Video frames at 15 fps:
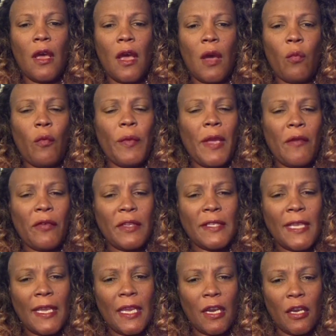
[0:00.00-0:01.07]
will be able to
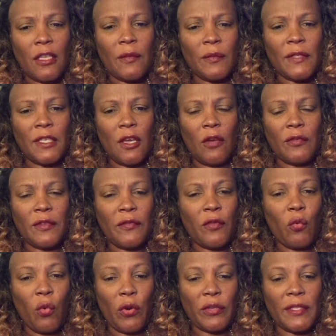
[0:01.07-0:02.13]
take care of themselves if
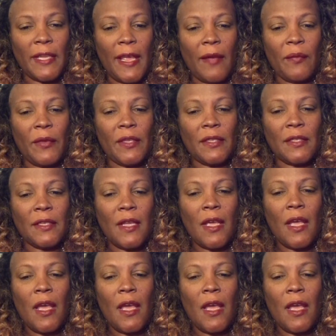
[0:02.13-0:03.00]
the worst happens.